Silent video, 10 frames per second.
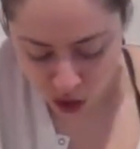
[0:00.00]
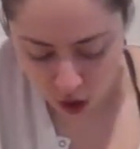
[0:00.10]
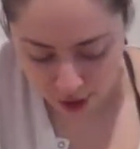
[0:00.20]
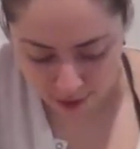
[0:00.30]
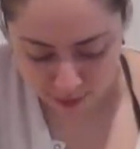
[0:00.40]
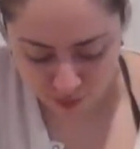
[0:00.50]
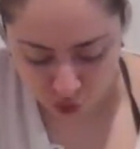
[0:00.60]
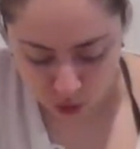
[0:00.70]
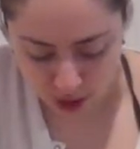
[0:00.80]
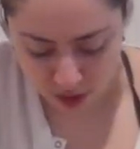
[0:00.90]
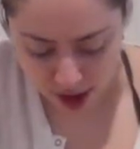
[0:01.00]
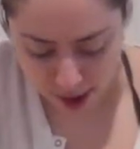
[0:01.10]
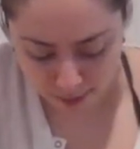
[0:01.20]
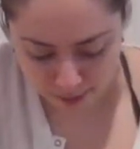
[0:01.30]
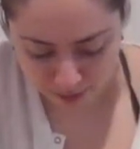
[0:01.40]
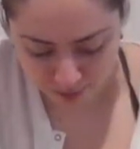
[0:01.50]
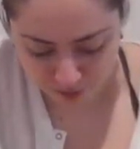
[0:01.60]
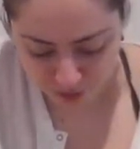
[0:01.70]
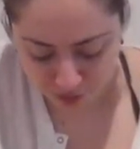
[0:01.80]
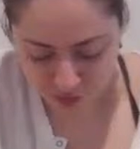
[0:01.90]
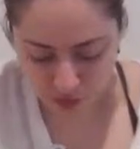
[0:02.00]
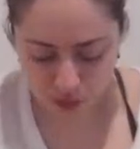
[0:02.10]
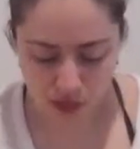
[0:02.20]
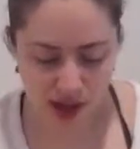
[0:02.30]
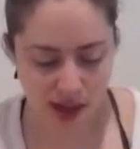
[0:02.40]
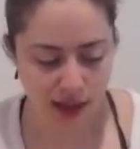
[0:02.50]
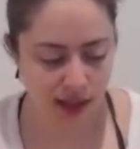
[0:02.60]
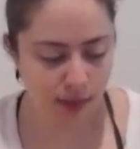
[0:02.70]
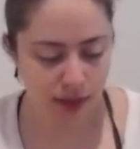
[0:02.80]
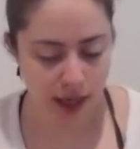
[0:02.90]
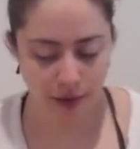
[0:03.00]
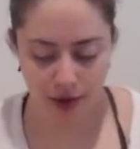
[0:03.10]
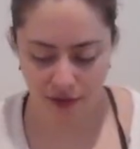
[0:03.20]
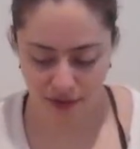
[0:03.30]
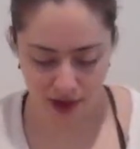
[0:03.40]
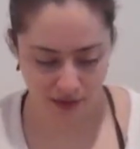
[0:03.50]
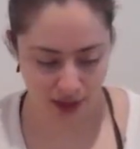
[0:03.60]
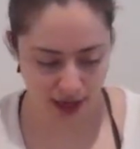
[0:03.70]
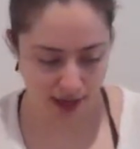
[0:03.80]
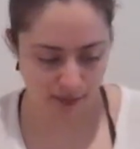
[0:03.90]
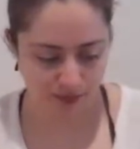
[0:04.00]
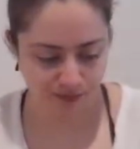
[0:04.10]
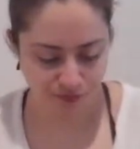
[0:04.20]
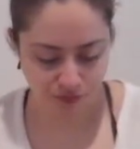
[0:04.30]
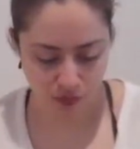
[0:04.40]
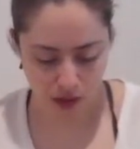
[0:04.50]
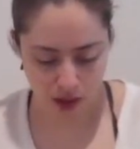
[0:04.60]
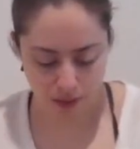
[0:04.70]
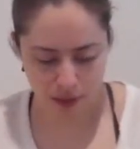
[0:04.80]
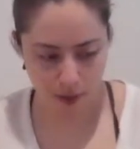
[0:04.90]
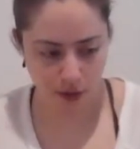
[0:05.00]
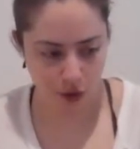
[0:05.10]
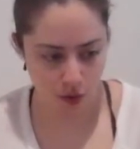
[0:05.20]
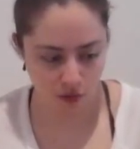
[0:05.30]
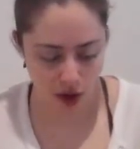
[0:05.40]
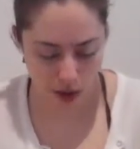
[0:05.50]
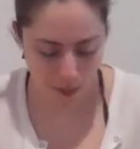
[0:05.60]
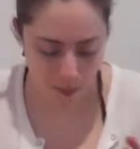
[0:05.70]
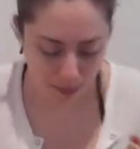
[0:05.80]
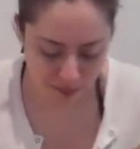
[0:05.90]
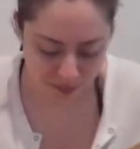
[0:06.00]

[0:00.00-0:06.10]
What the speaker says: Okay, so we got that. It seems stable enough that I feel like I can Maybe put the roof on.